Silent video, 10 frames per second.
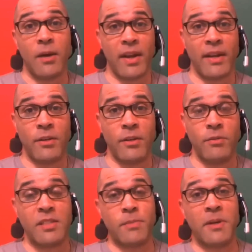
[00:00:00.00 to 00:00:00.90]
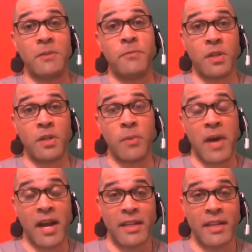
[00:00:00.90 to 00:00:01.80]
when you disappeared for a little while,